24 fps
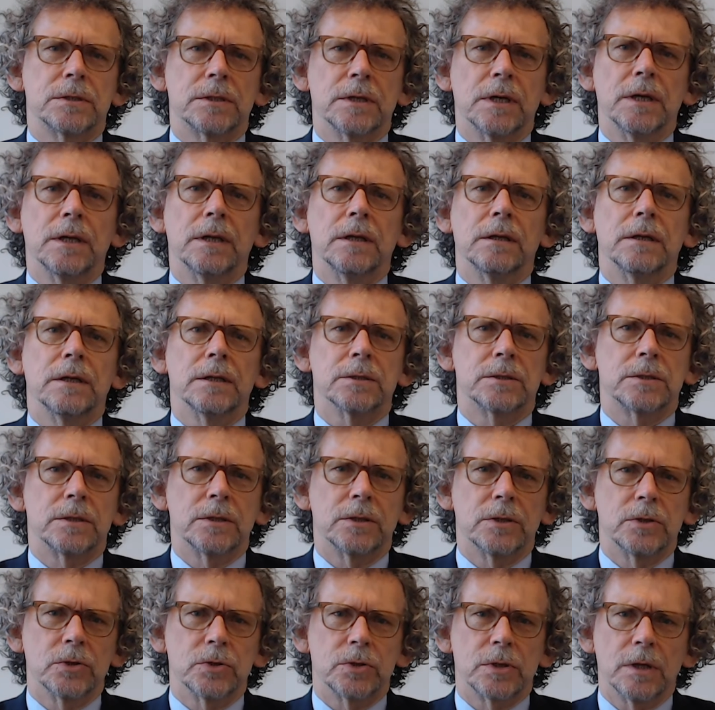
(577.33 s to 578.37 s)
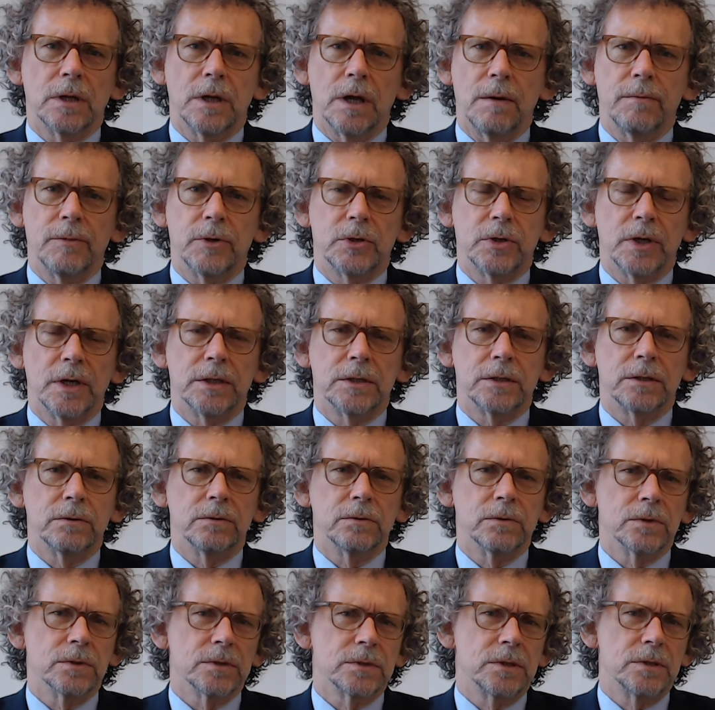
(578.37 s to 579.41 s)
and institutional arbitration
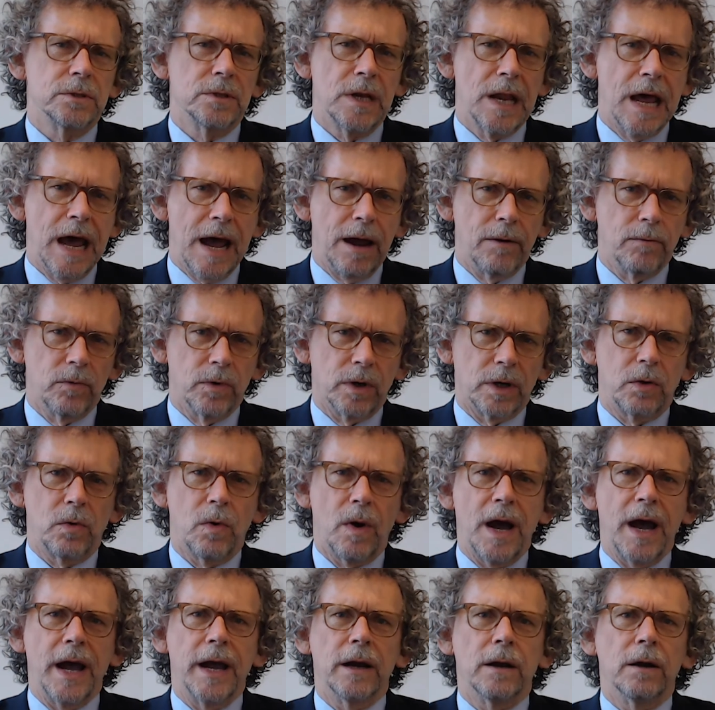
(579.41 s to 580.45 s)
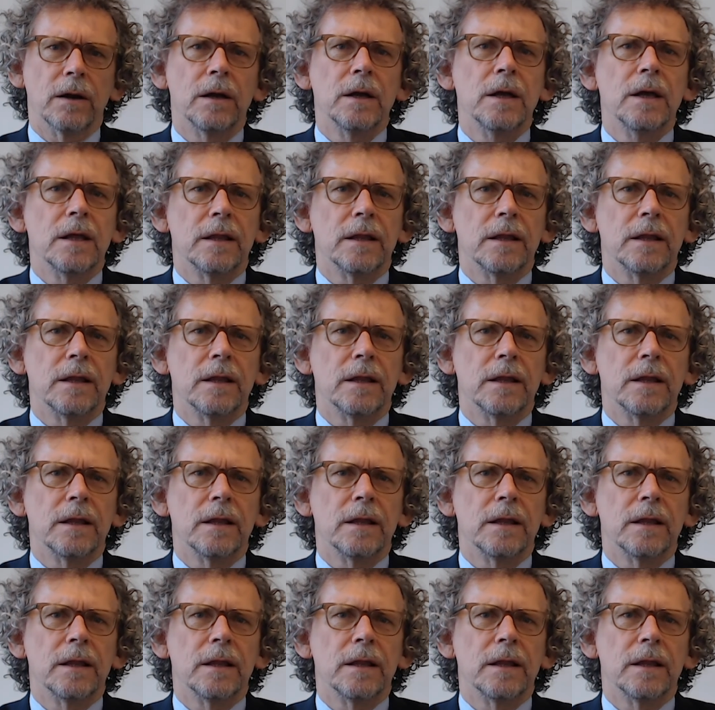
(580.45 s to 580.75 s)
rules do not require